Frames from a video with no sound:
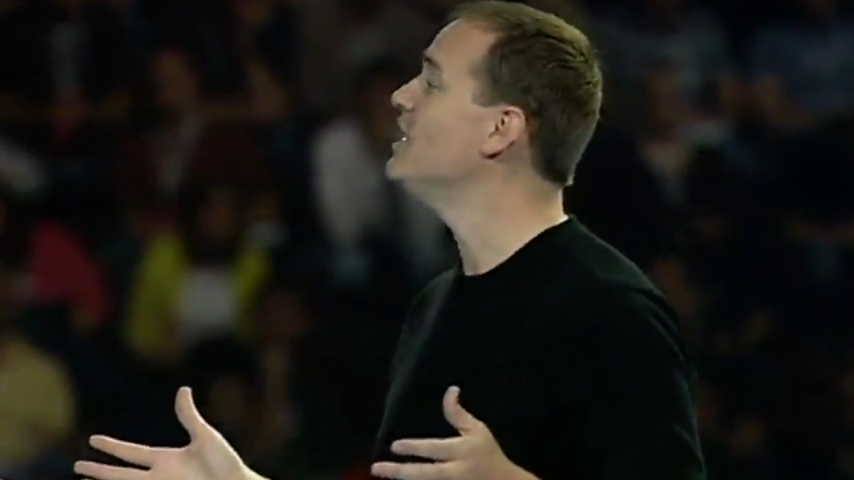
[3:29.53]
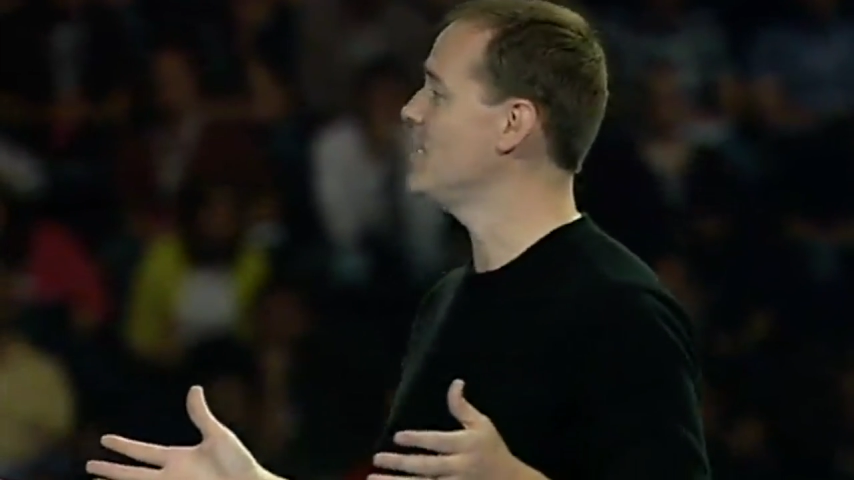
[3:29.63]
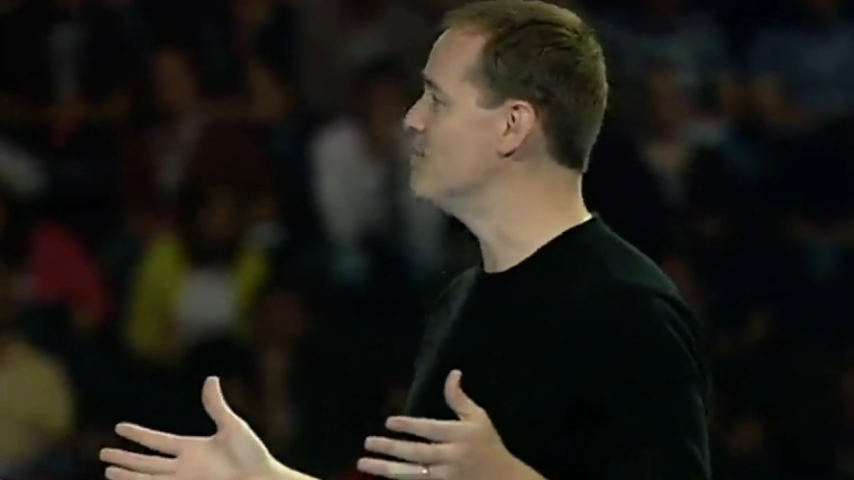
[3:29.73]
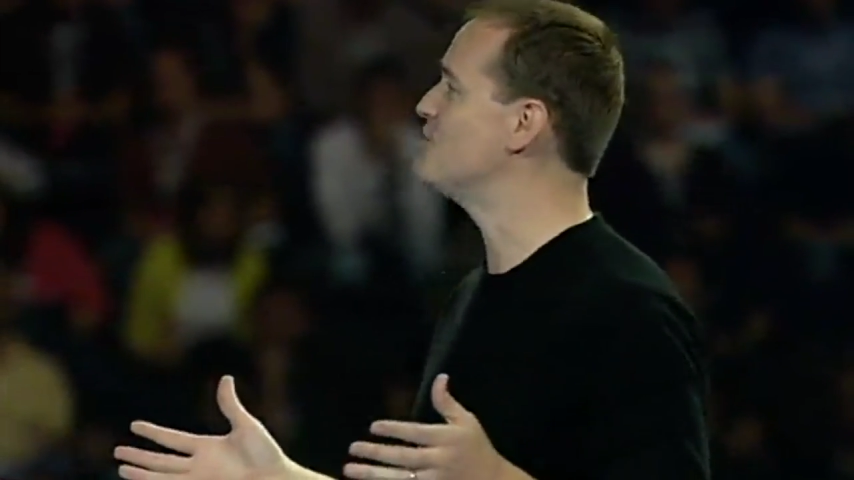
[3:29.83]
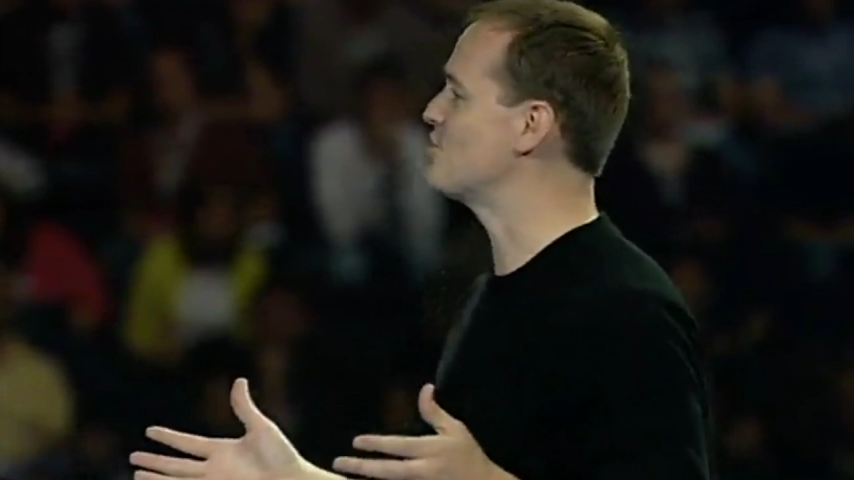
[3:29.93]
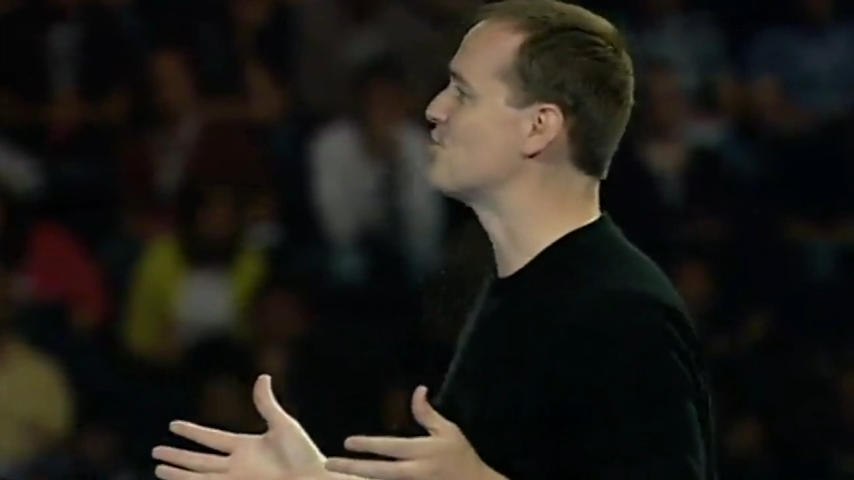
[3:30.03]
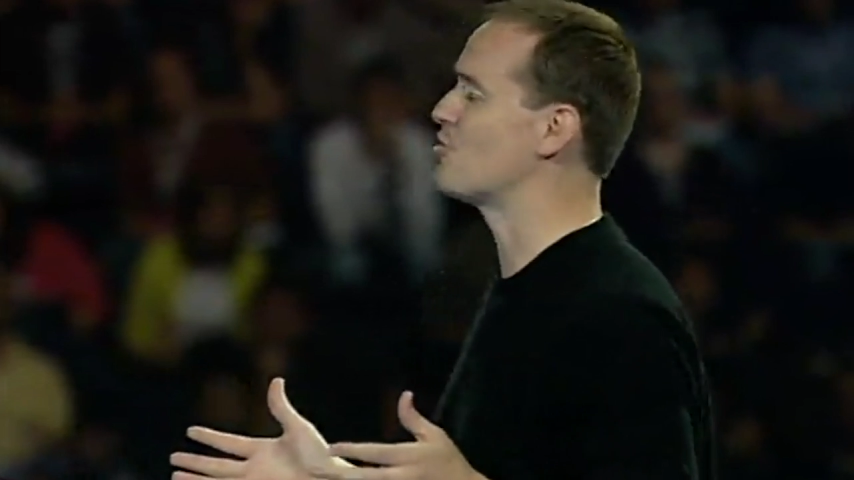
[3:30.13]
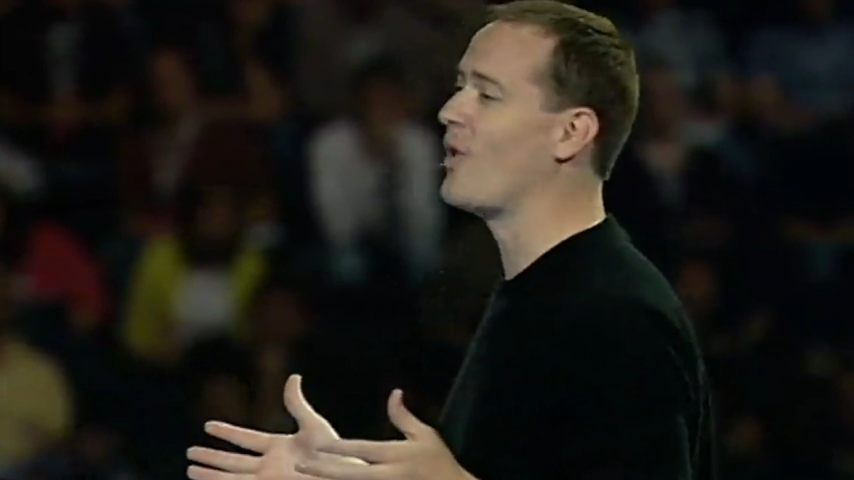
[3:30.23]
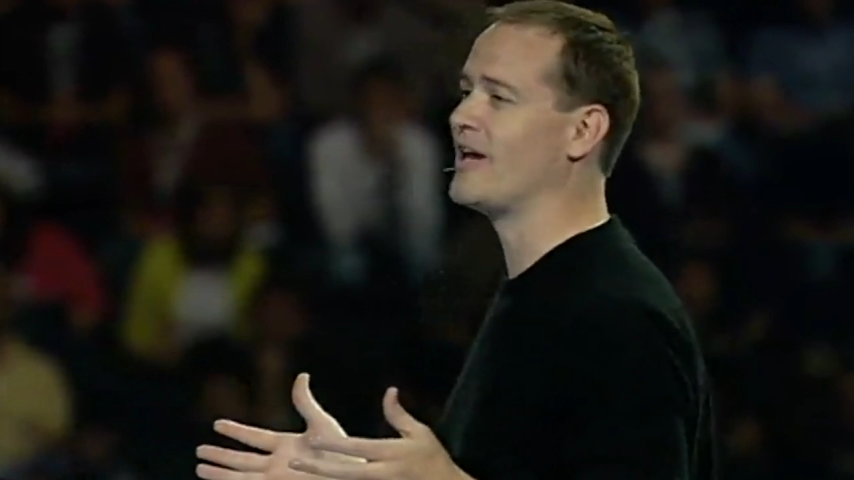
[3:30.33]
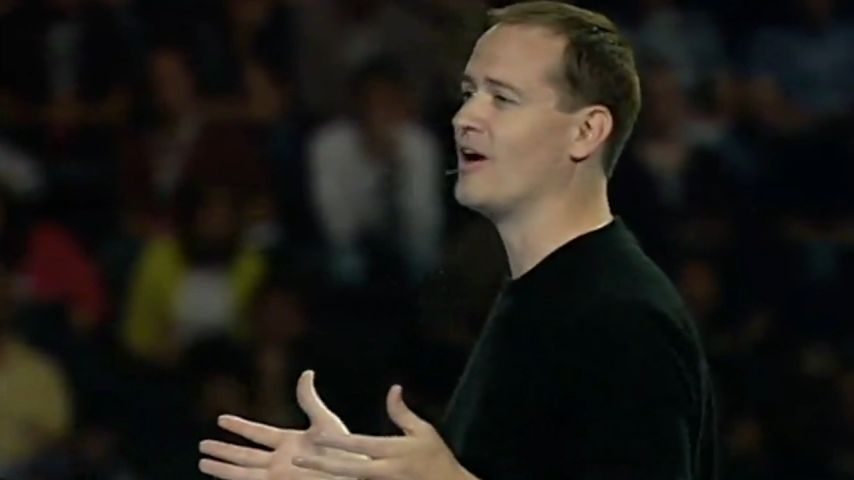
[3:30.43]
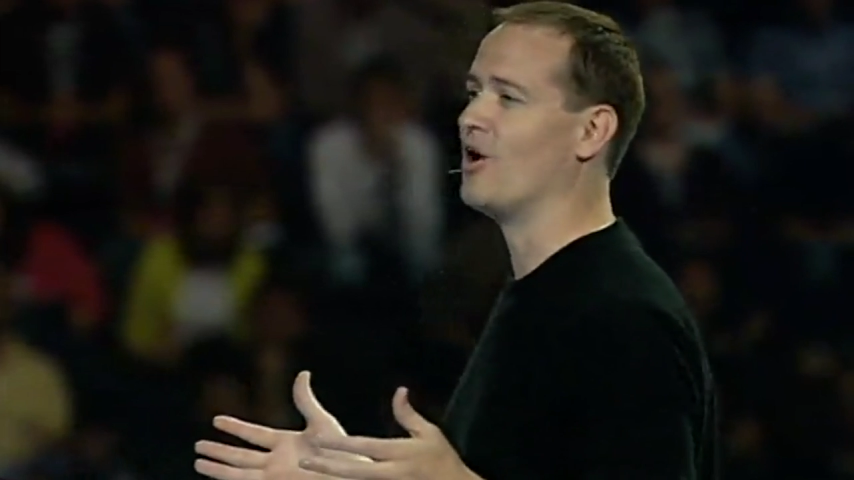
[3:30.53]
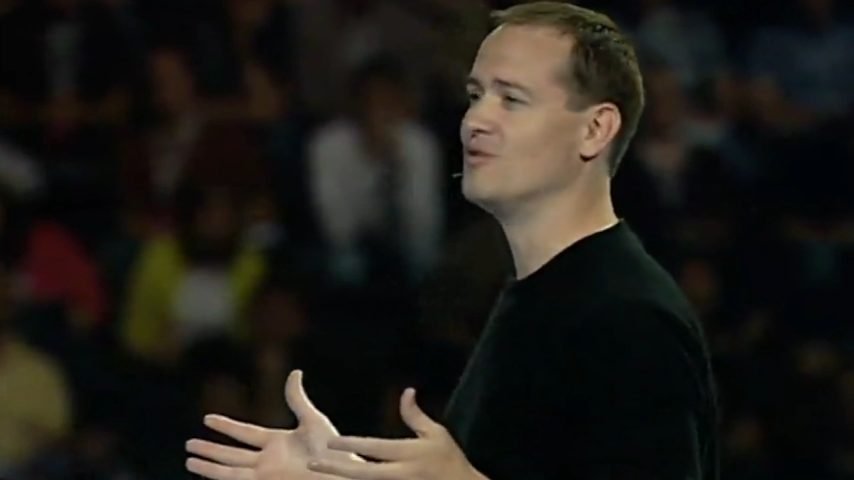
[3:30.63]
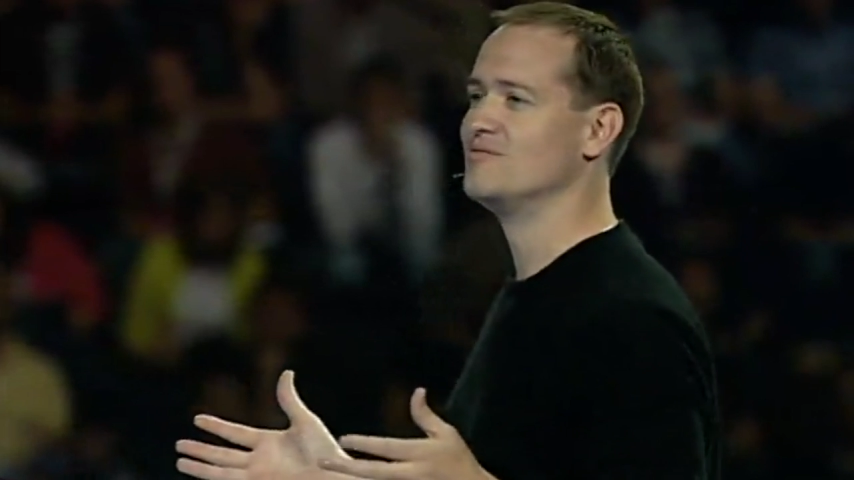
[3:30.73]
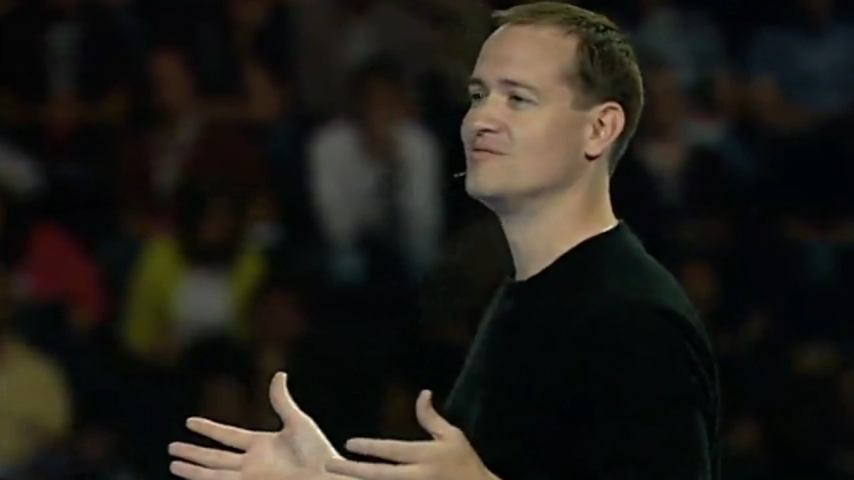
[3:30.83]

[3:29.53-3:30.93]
images are the way to go.